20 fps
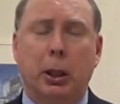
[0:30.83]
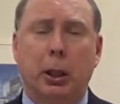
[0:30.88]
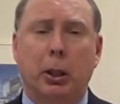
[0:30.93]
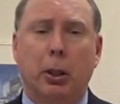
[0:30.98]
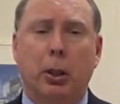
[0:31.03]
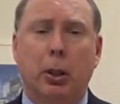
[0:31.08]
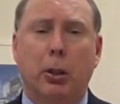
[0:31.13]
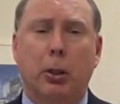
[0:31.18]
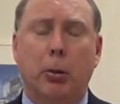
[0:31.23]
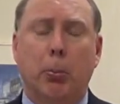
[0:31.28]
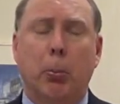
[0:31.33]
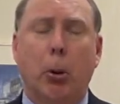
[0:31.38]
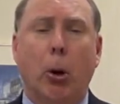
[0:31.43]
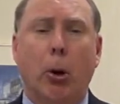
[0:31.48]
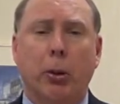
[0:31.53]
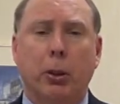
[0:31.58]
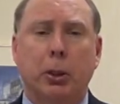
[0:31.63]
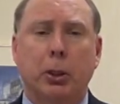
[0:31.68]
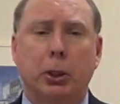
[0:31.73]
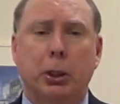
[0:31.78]
in other
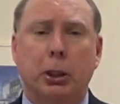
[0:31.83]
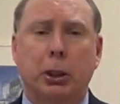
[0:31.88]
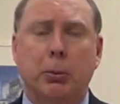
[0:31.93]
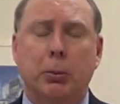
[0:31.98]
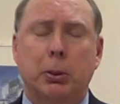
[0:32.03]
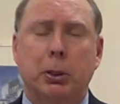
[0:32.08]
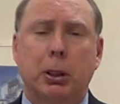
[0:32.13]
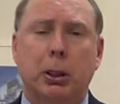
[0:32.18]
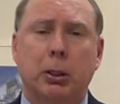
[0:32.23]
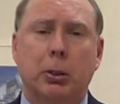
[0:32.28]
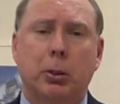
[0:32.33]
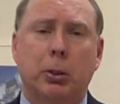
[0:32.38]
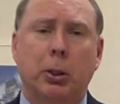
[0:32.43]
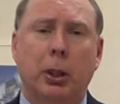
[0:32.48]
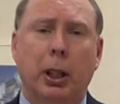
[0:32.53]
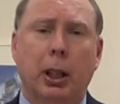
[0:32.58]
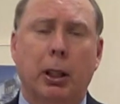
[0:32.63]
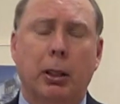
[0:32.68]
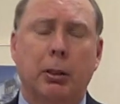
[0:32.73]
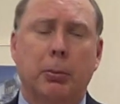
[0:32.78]
partnerships
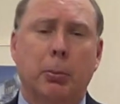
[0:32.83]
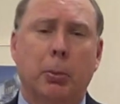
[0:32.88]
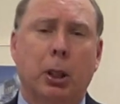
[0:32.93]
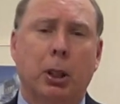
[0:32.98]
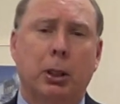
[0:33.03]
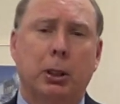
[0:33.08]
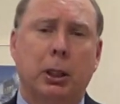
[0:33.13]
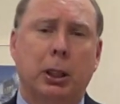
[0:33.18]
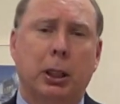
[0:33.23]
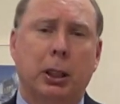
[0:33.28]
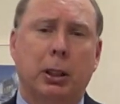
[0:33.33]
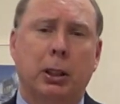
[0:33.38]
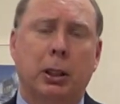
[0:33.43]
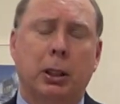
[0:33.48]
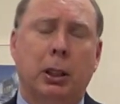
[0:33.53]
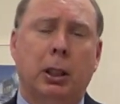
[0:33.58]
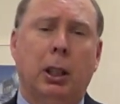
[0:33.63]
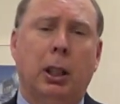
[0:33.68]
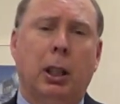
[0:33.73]
throughout Montana